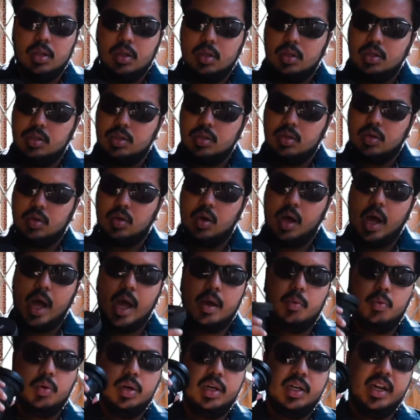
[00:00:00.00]
So I
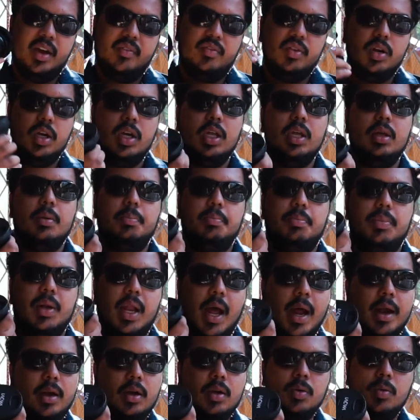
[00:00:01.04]
would definitely
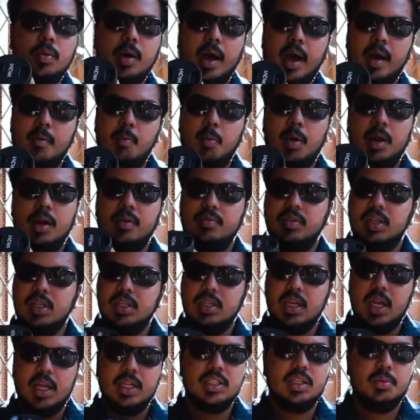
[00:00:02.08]
plan to have one of these
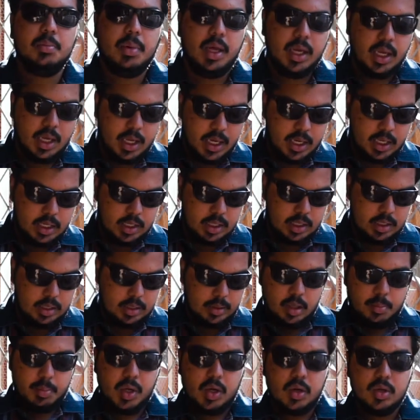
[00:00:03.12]
lenses in my kit
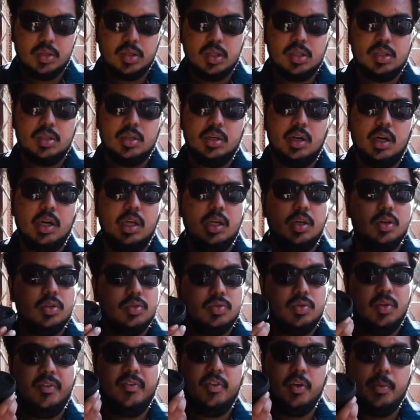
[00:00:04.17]
because it's really
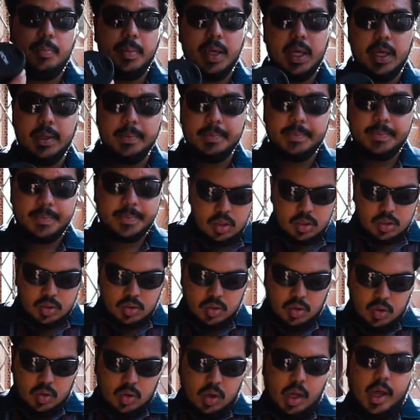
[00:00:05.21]
useful for me.
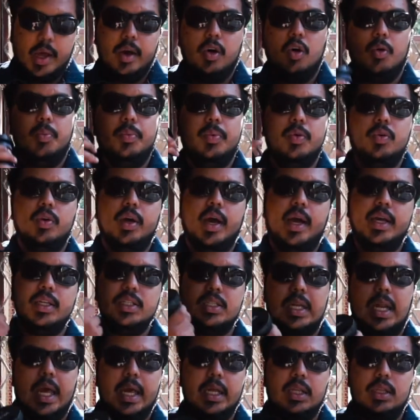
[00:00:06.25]
So I hope you guys
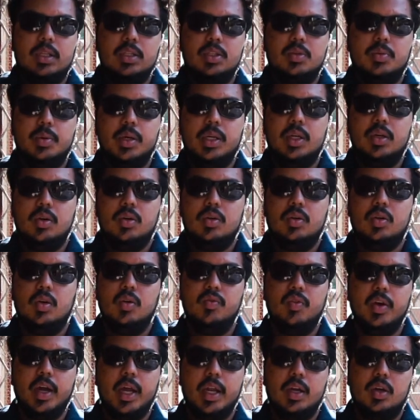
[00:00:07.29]
like this video. Don't
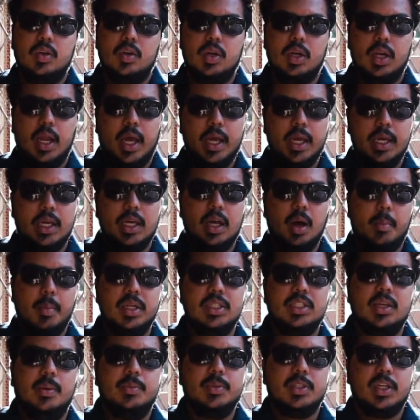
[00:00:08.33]
forget to like,
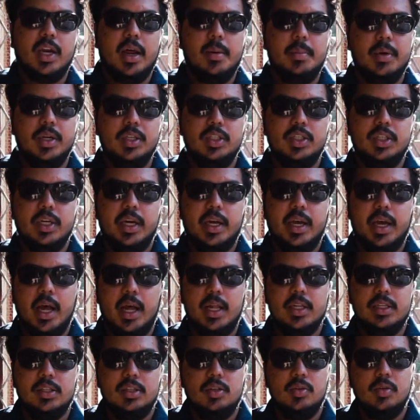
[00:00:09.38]
comment, subscribe and share.
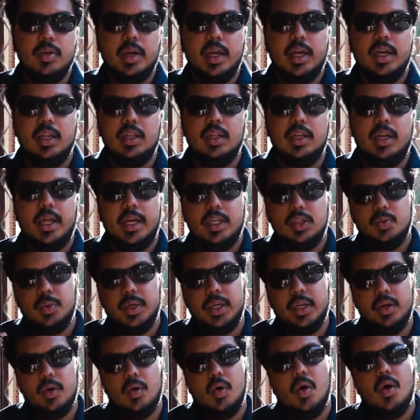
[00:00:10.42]
I'll see you again in the next
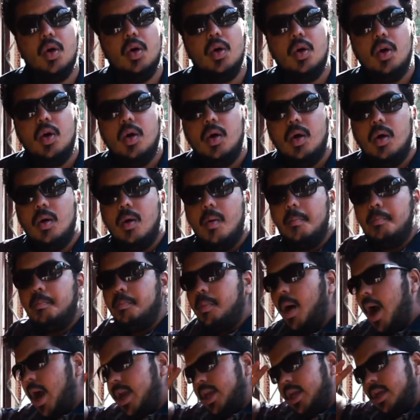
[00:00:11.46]
video.
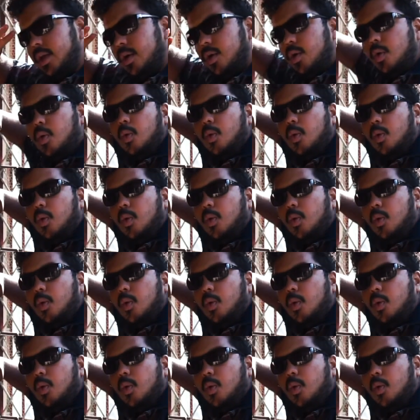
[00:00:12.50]
Bye.